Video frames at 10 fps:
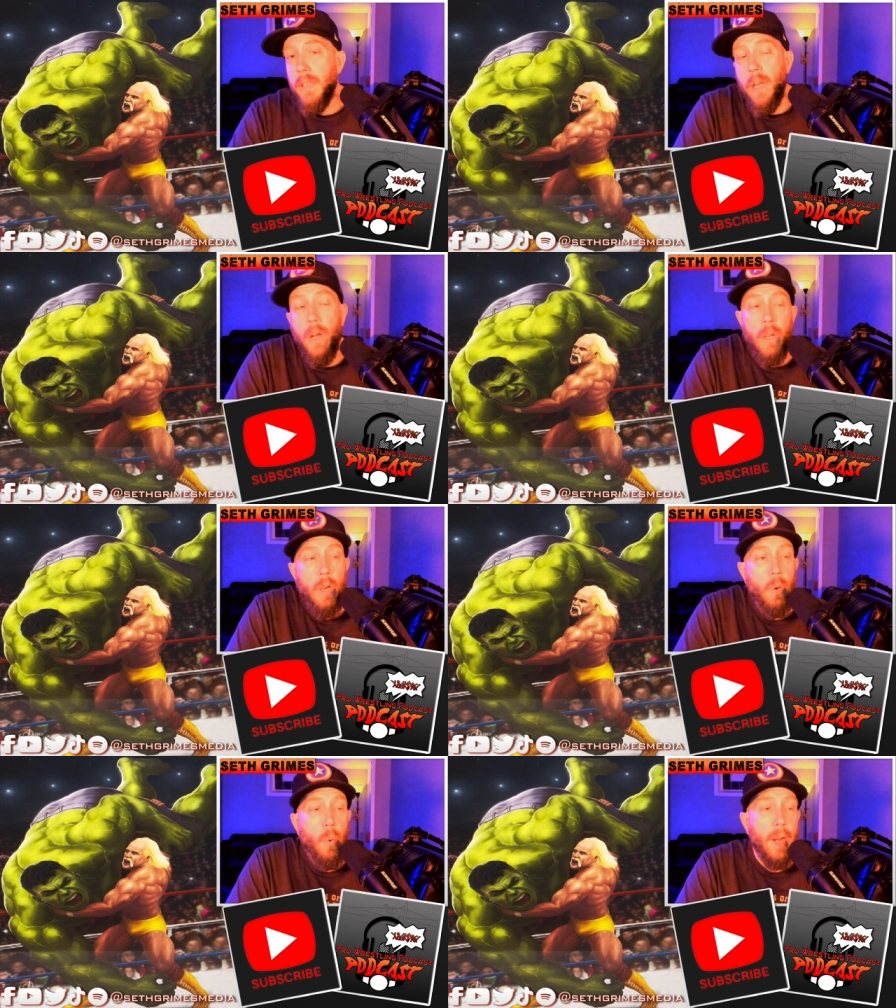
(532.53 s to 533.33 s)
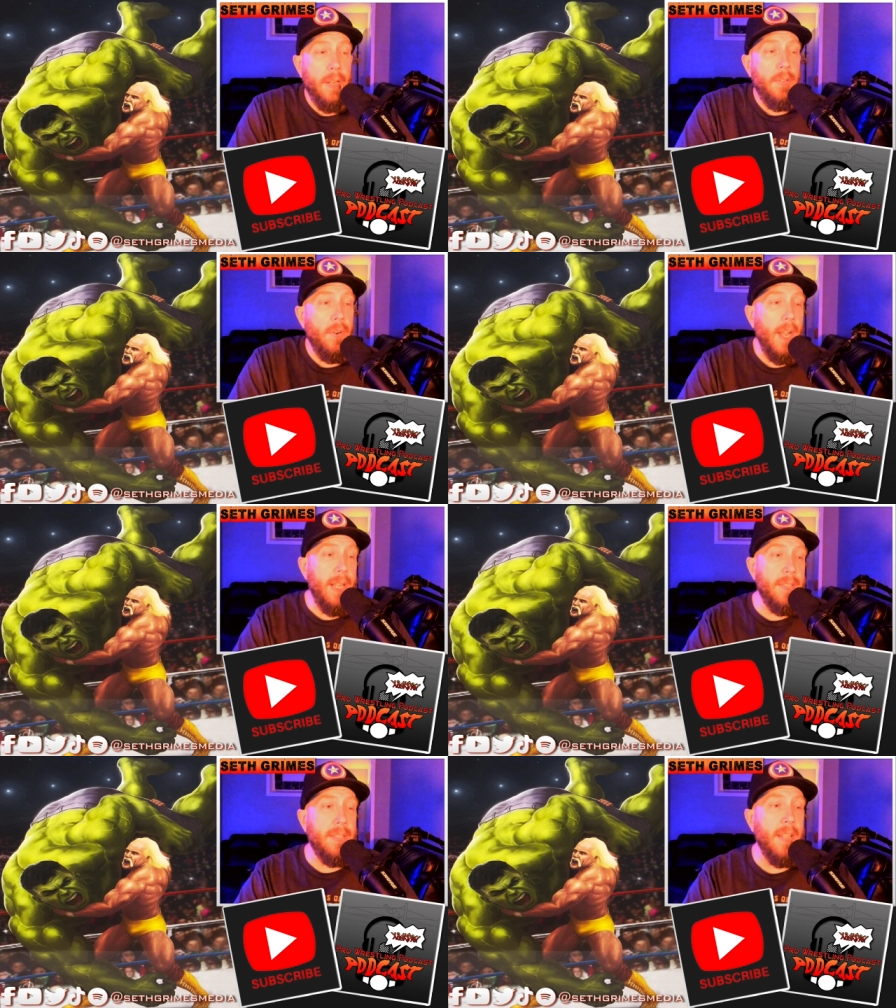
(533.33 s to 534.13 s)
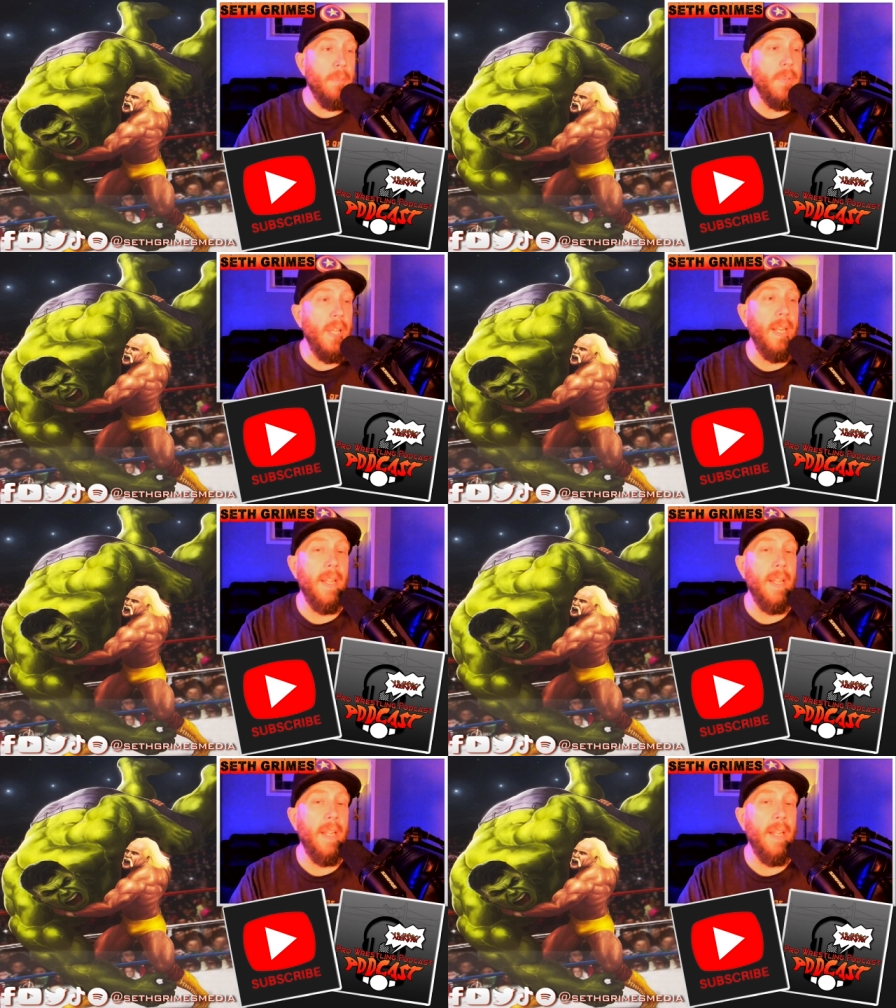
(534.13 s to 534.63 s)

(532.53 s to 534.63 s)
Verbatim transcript: Hulk acquired the rights, stepped in,